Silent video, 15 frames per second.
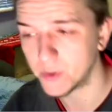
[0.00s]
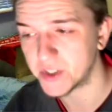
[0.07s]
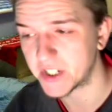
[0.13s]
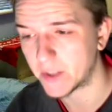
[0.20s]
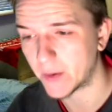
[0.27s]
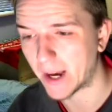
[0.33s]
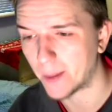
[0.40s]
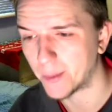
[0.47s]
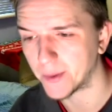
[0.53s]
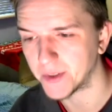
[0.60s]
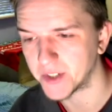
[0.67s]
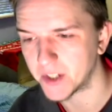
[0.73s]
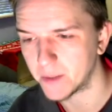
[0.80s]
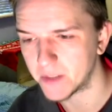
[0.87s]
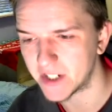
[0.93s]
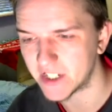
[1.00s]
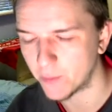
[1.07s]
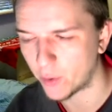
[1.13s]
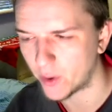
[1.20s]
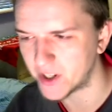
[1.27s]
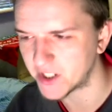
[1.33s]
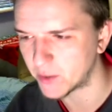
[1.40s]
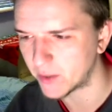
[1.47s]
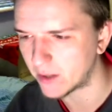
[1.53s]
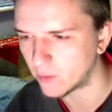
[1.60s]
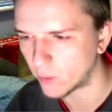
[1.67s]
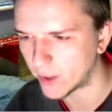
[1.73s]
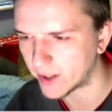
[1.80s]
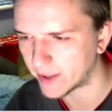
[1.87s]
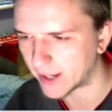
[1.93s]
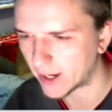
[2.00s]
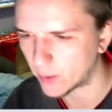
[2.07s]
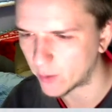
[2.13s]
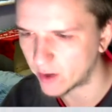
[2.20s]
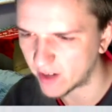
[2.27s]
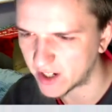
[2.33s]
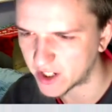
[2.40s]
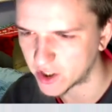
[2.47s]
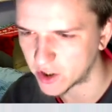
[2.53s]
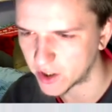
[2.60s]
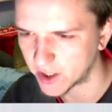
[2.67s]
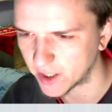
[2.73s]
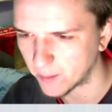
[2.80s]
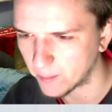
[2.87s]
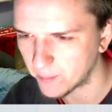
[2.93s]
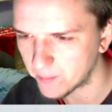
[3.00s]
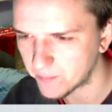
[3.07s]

see what happens. I'm disappointed we didn't win that. We really should have done.